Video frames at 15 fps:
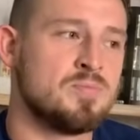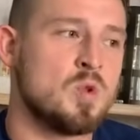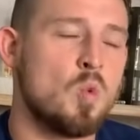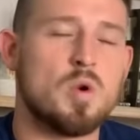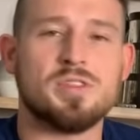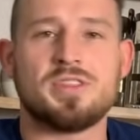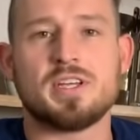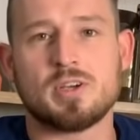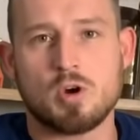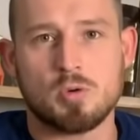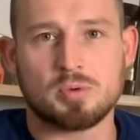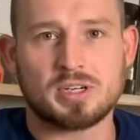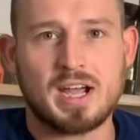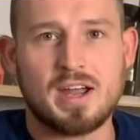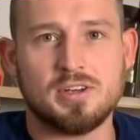One thing Cobra
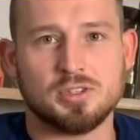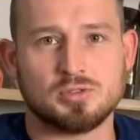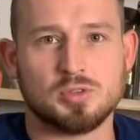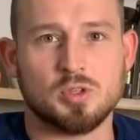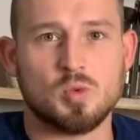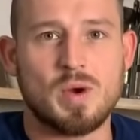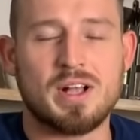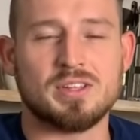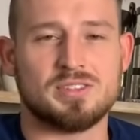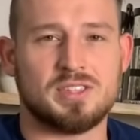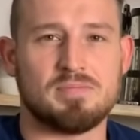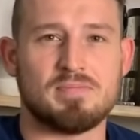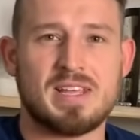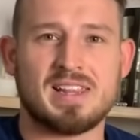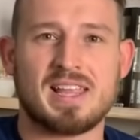Kai does really well is
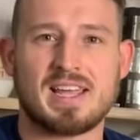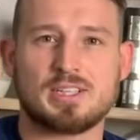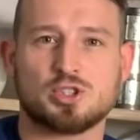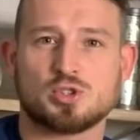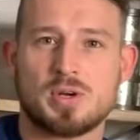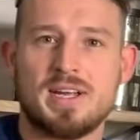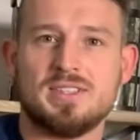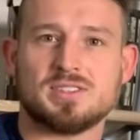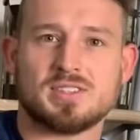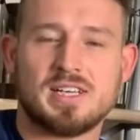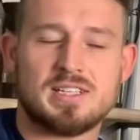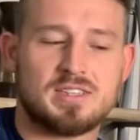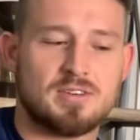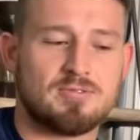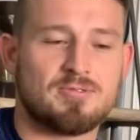it like translate
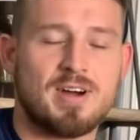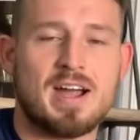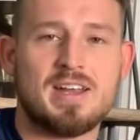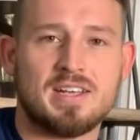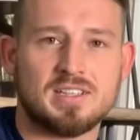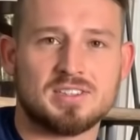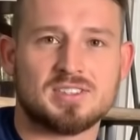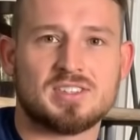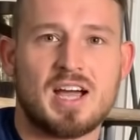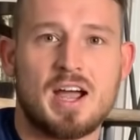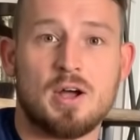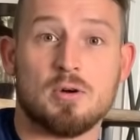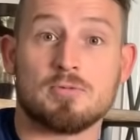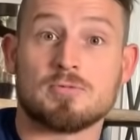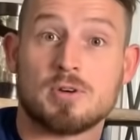the fighting
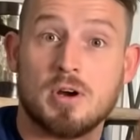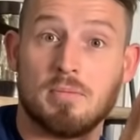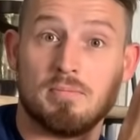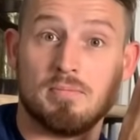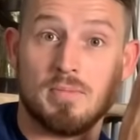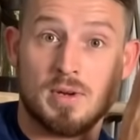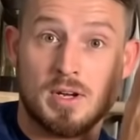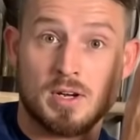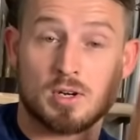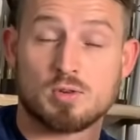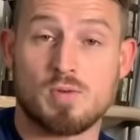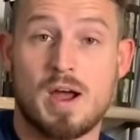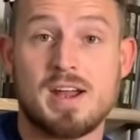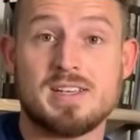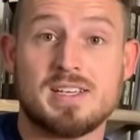style from
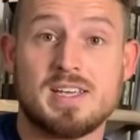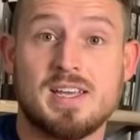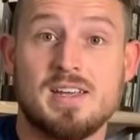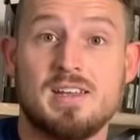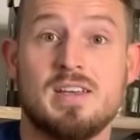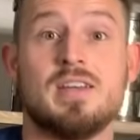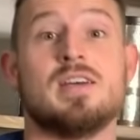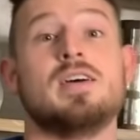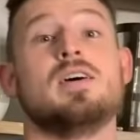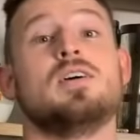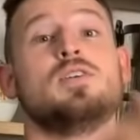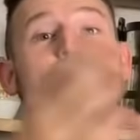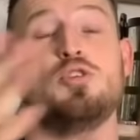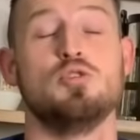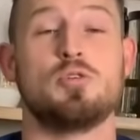Karate Kid
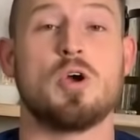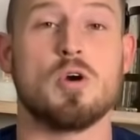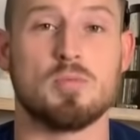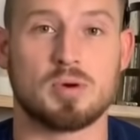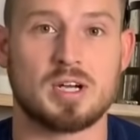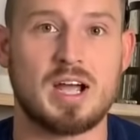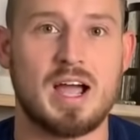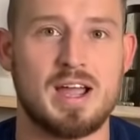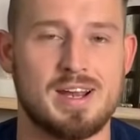to Cobra Kai.